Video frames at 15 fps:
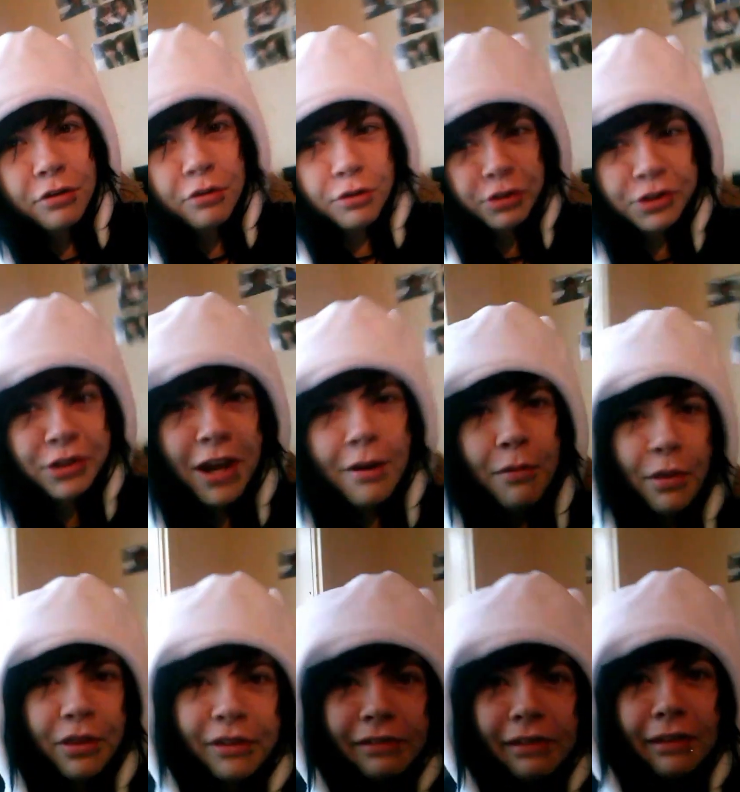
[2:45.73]
to share with
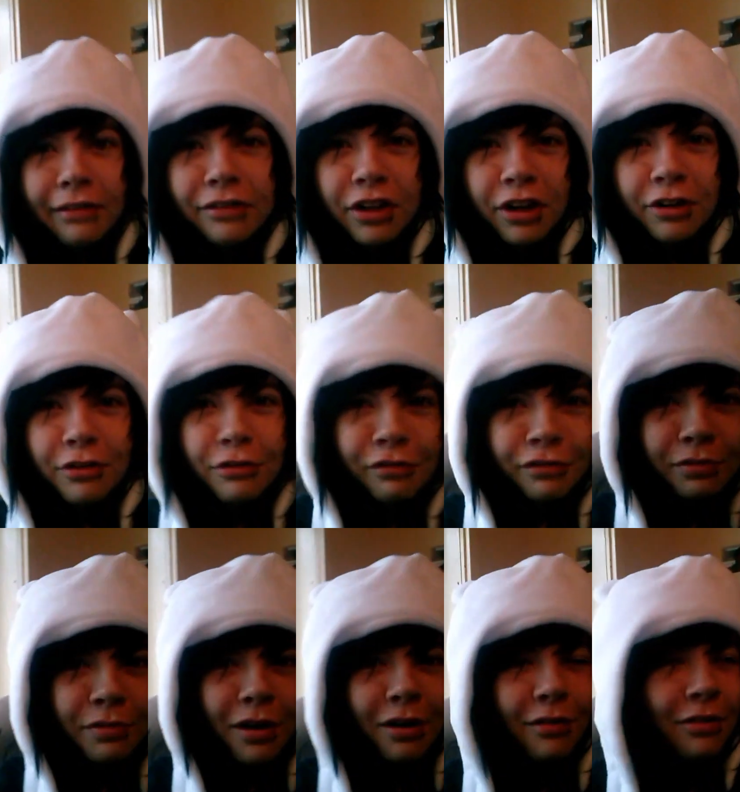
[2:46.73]
us his genitals
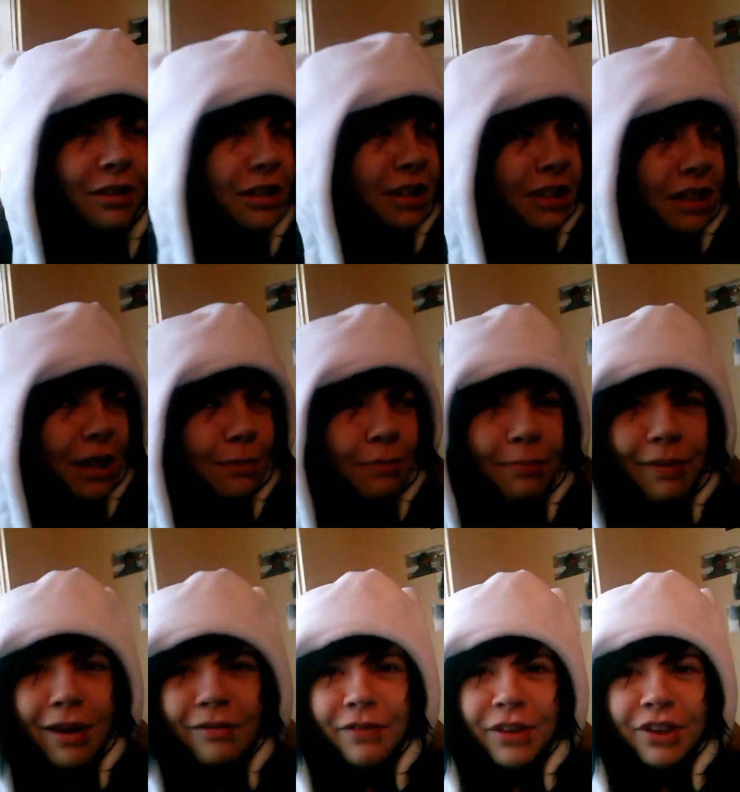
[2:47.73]
while he prepared
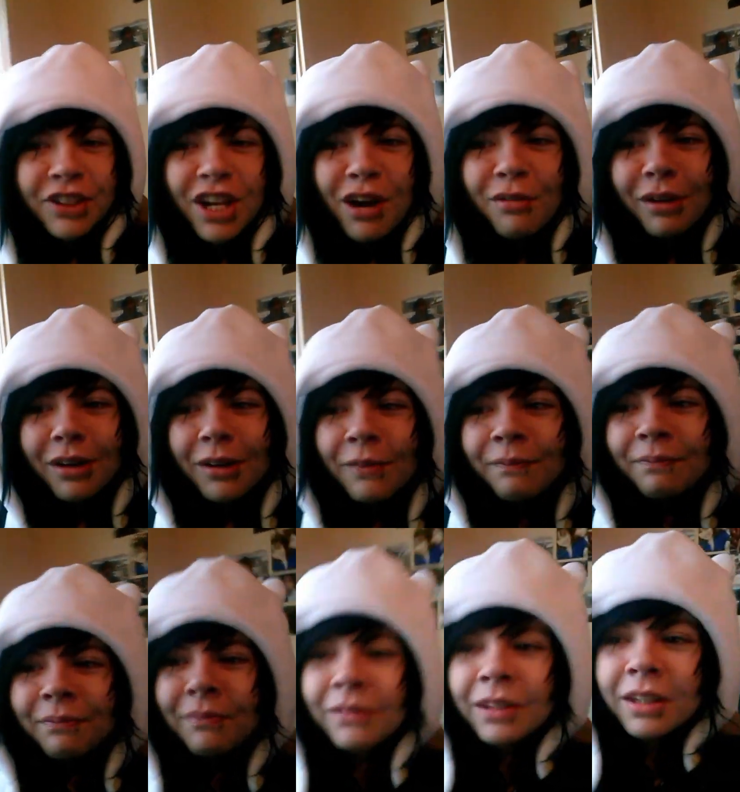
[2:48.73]
for the shower.
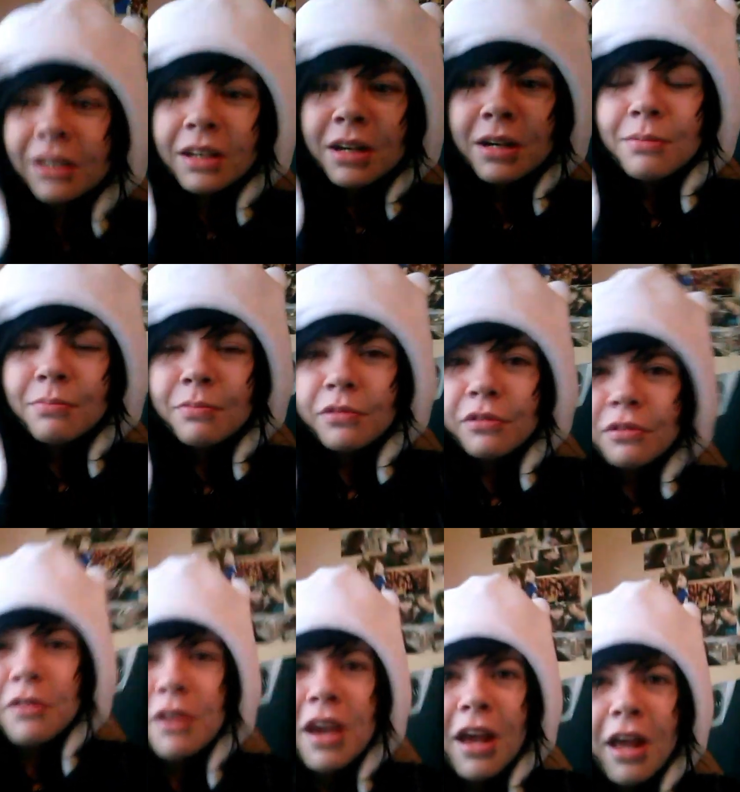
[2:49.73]
Um, so
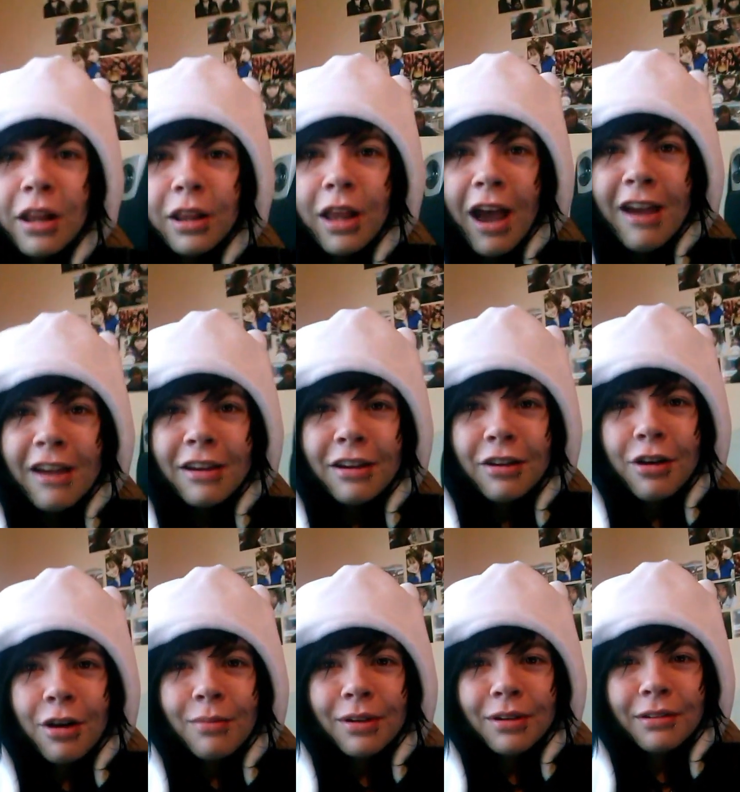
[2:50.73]
yeah, like,
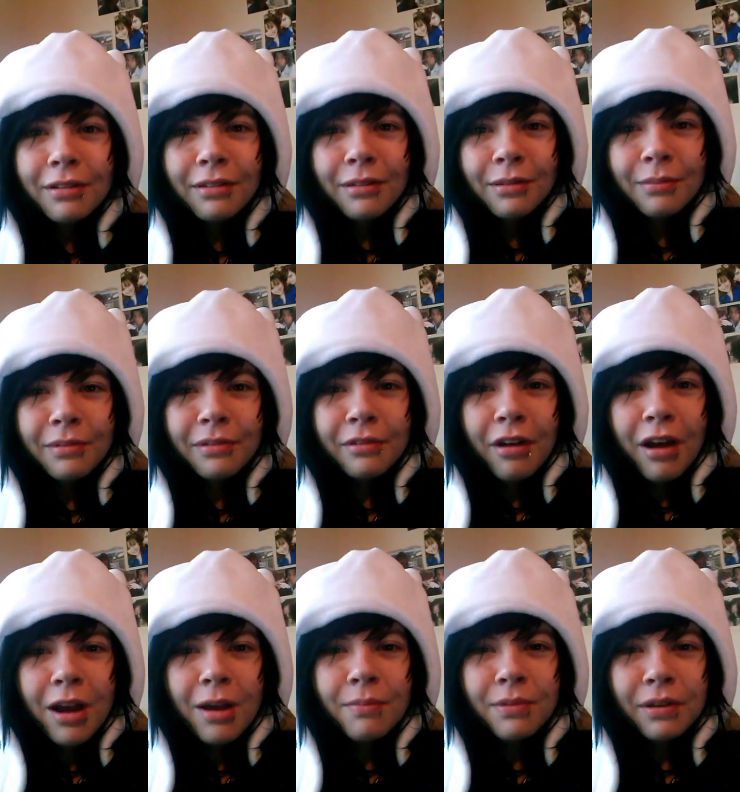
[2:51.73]
comment,
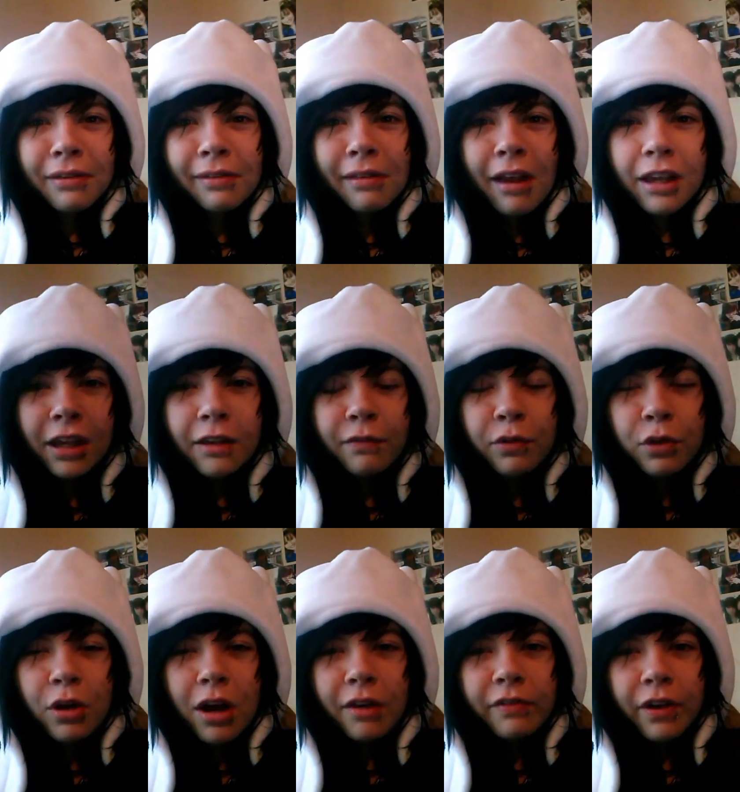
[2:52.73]
subscribe, dislike if you
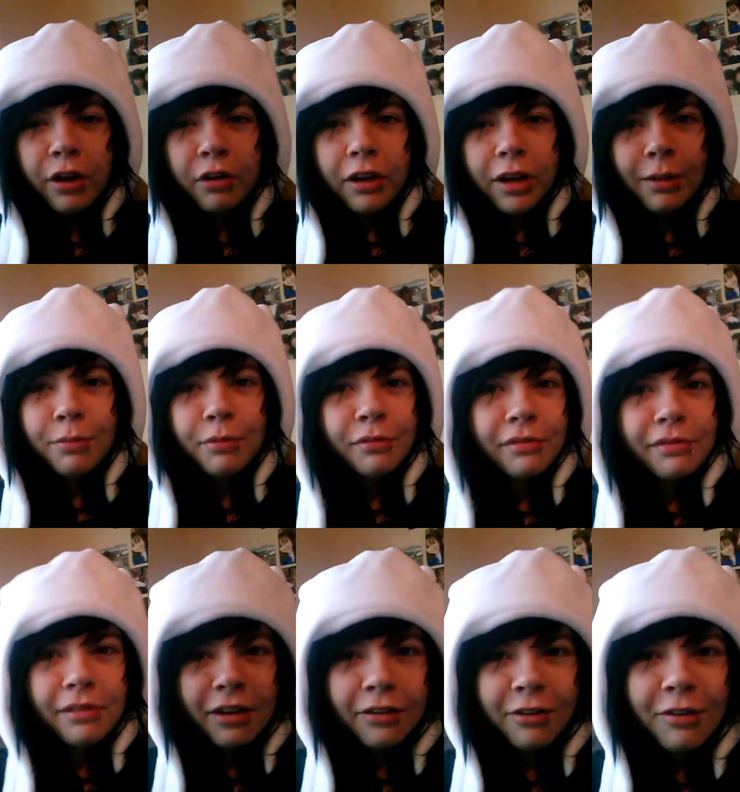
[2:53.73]
have hairy nipples.
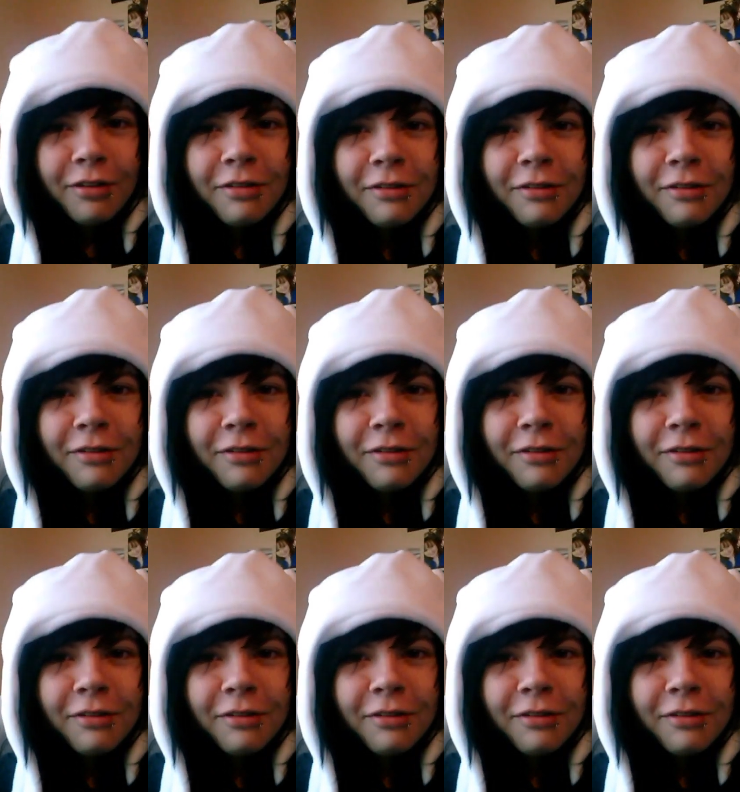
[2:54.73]
I don't know.